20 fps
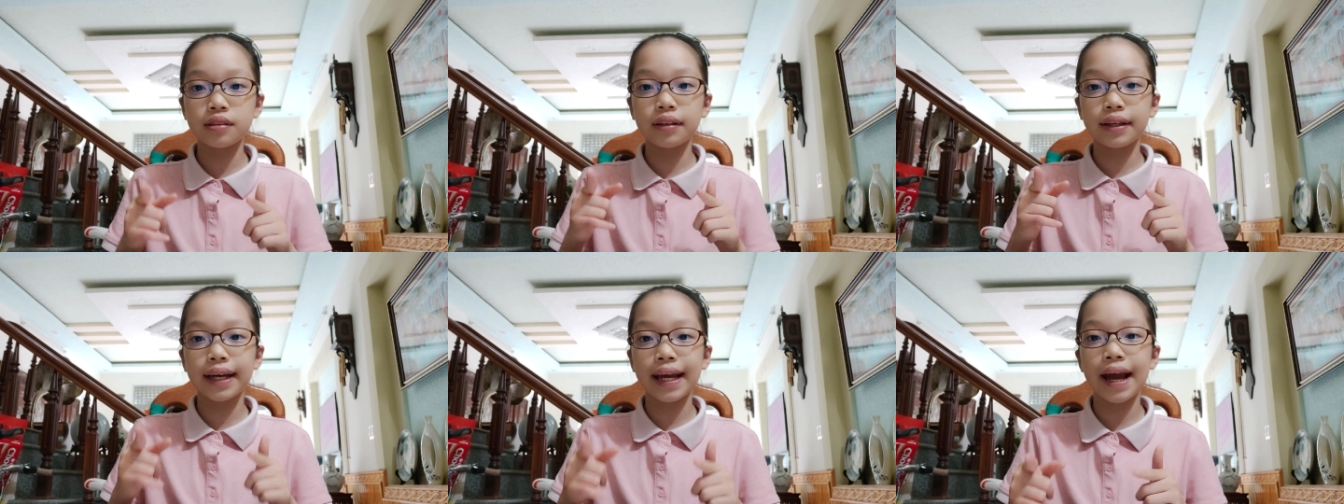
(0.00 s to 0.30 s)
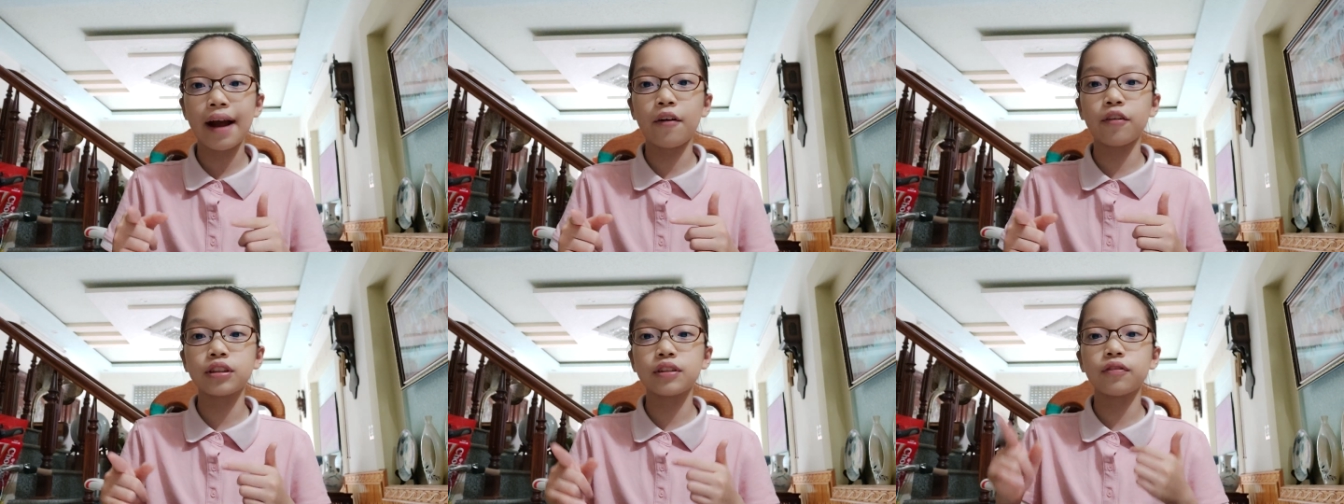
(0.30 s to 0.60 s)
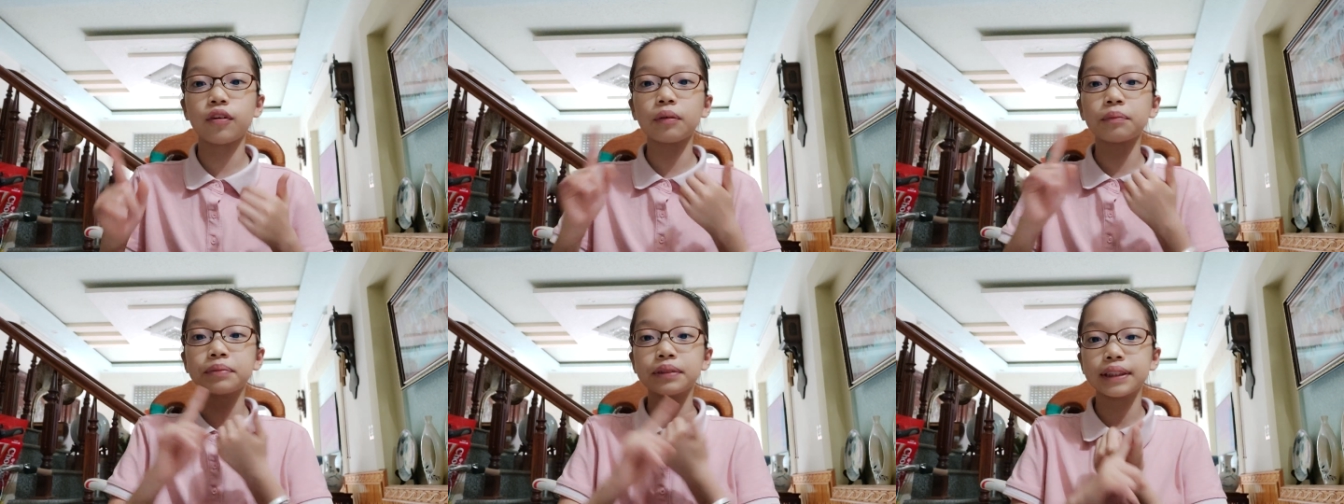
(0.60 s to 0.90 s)
to count
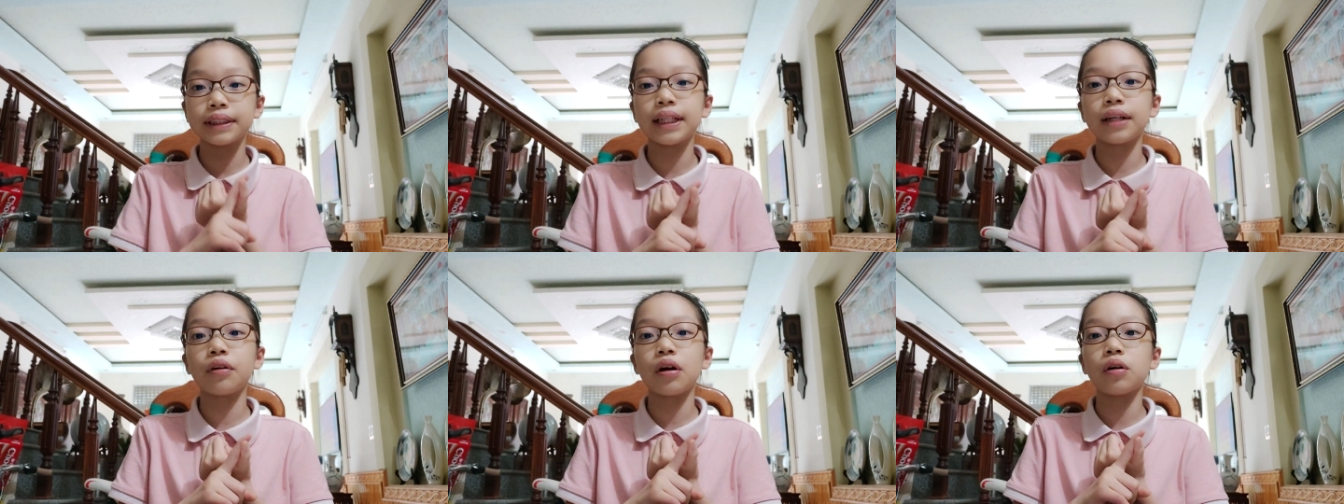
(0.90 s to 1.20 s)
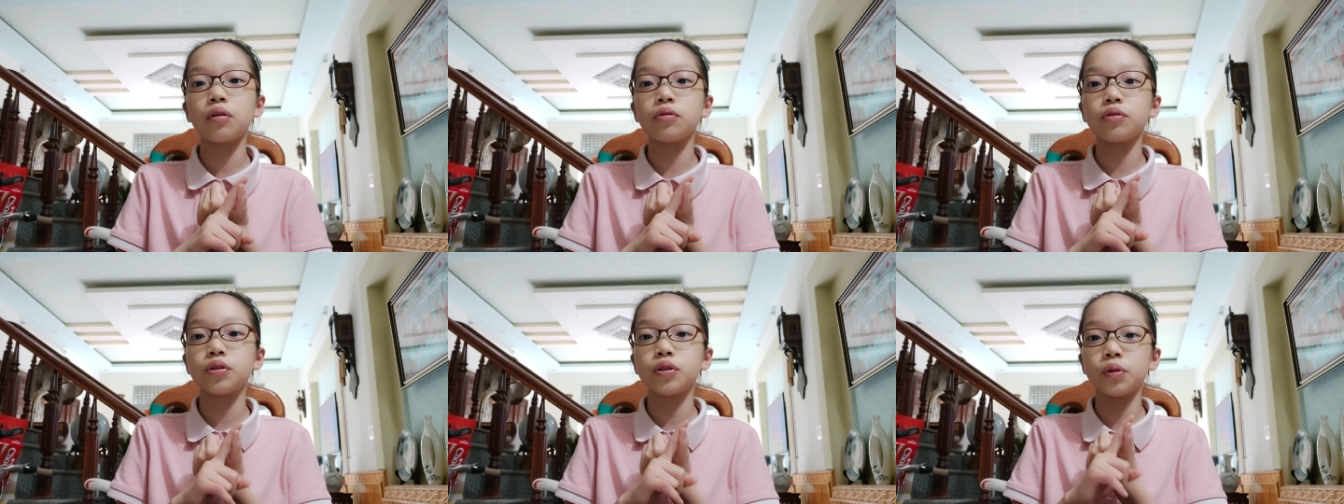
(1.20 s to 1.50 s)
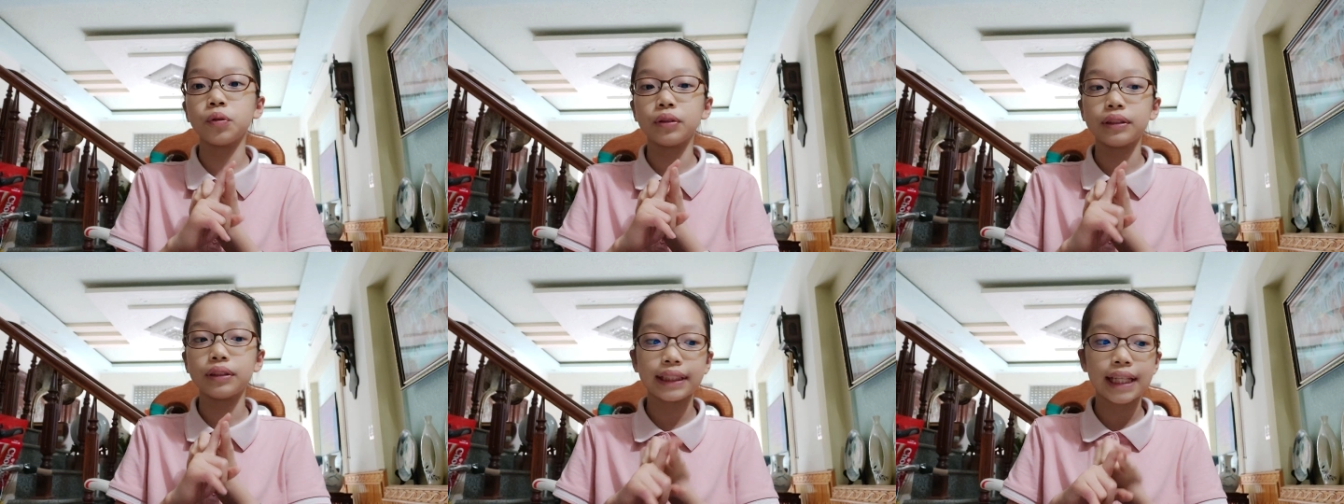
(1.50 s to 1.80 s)
from 0
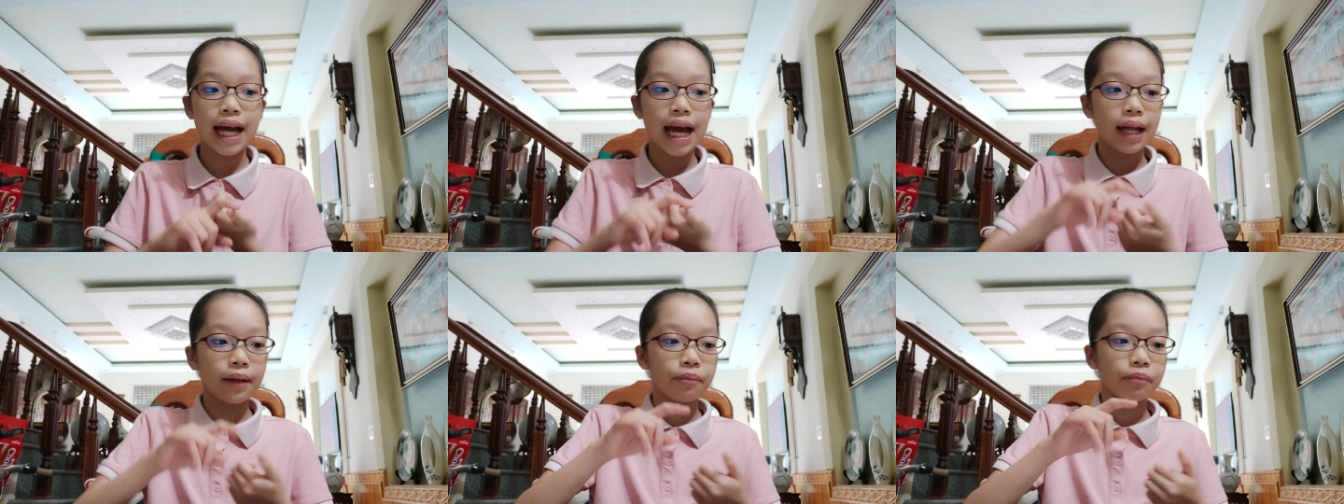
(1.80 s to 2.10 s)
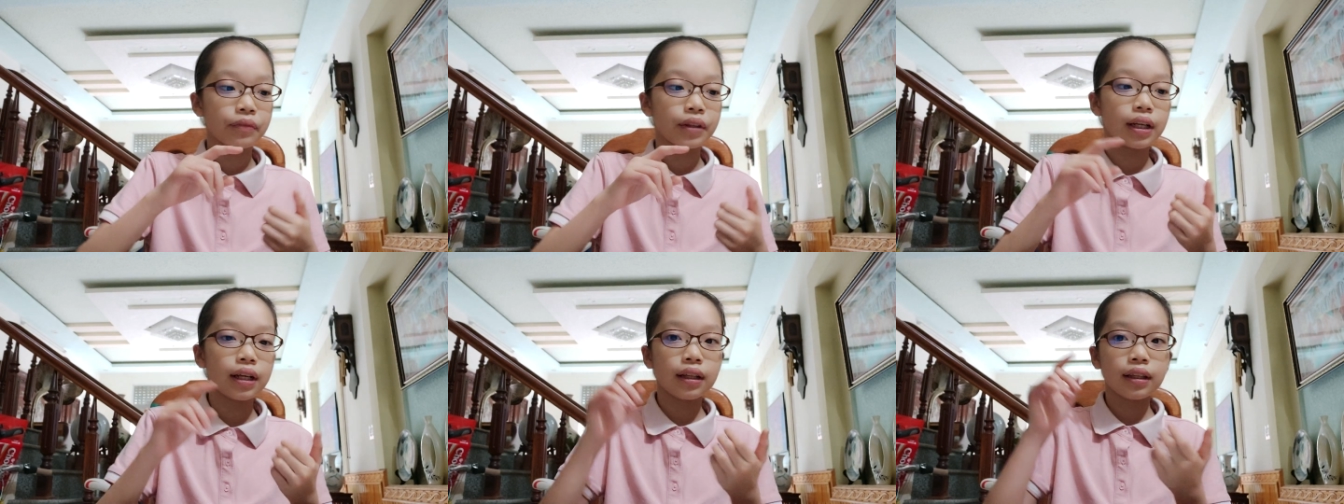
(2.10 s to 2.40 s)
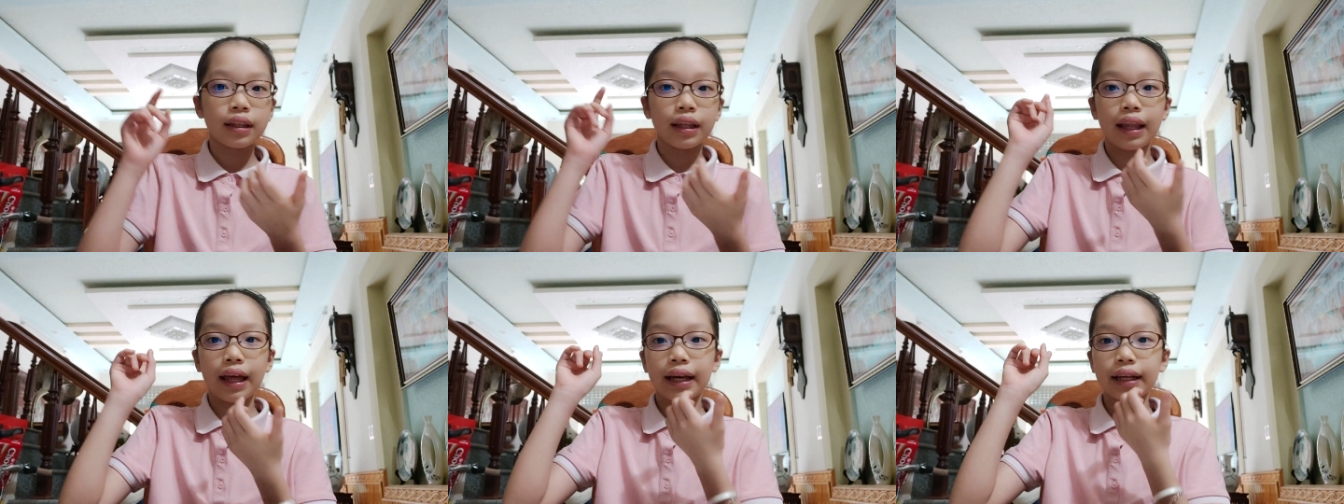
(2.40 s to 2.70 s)
to 10.
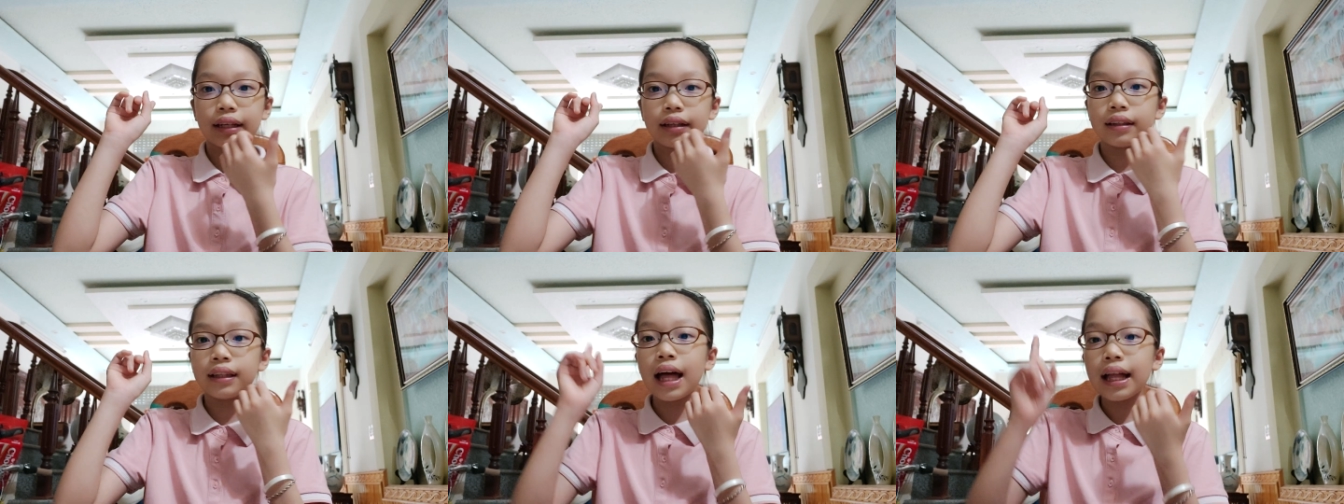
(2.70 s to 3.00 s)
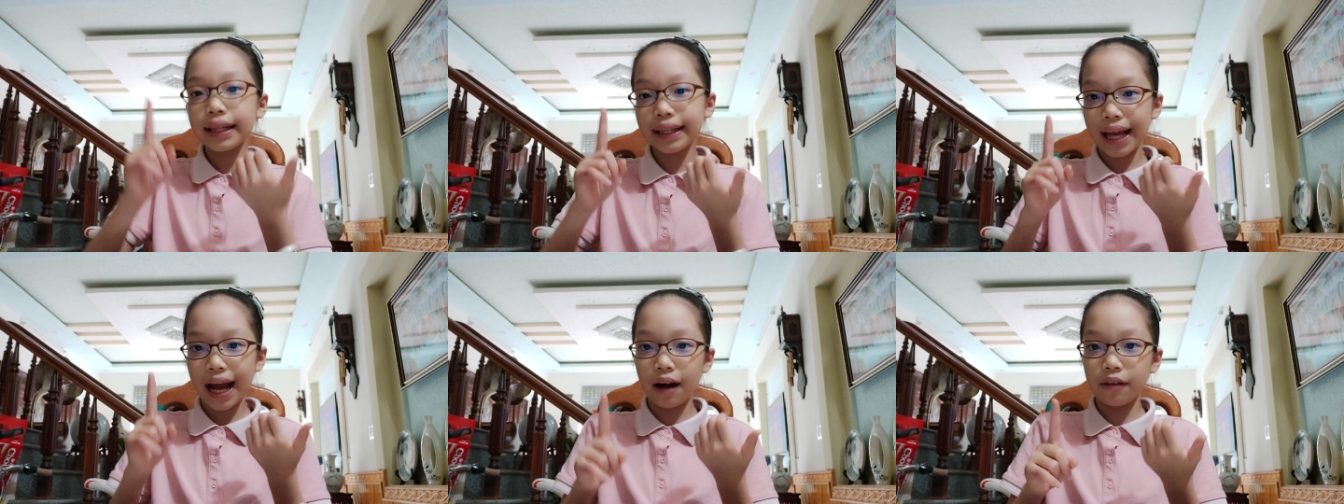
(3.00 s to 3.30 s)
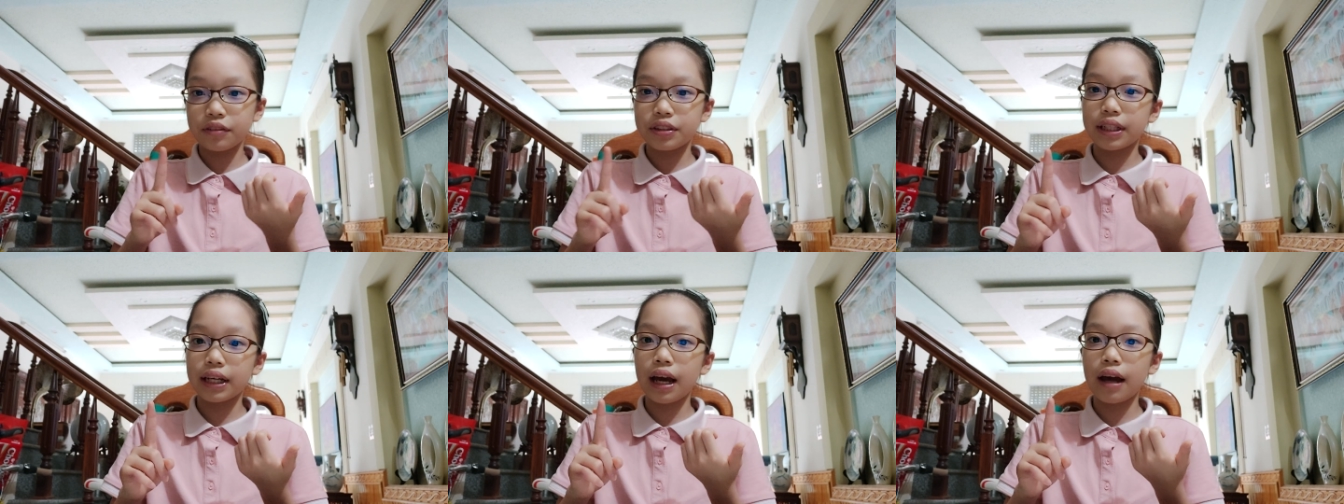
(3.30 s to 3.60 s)
Like, let's
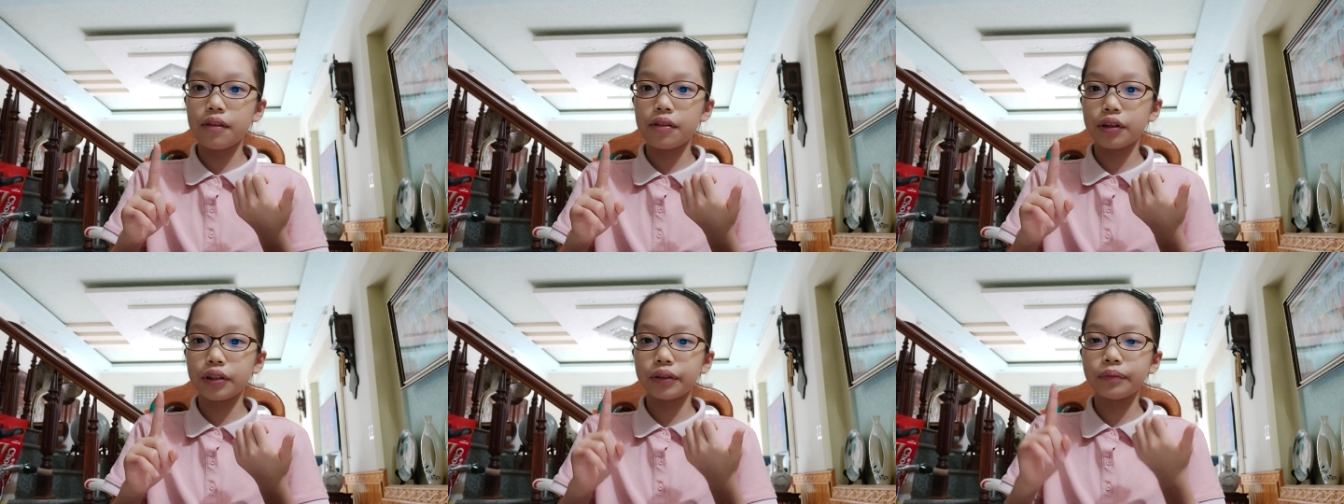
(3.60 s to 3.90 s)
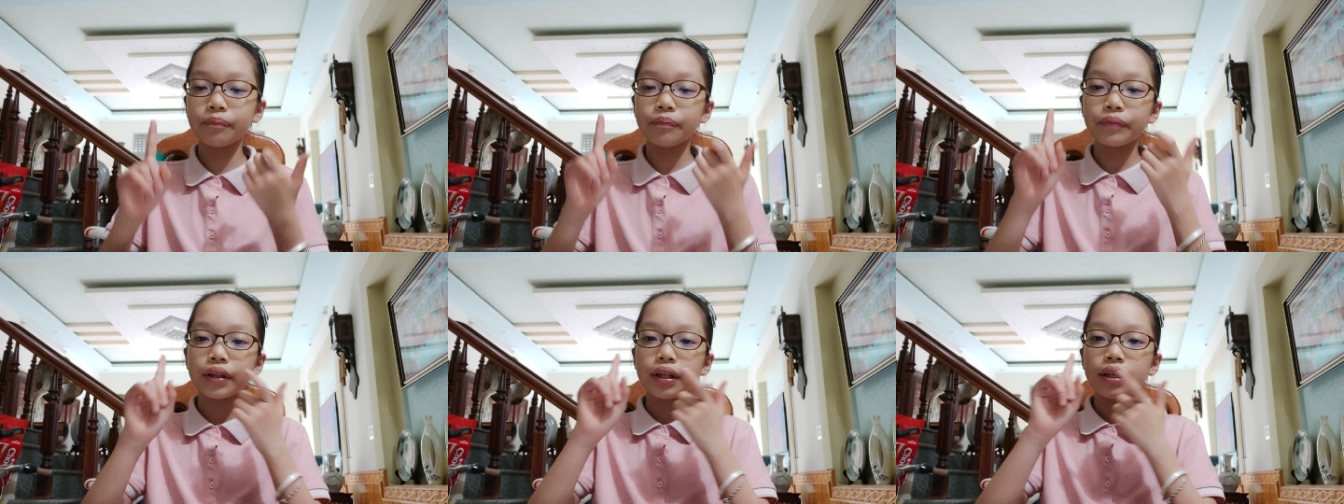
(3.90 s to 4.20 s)
count together.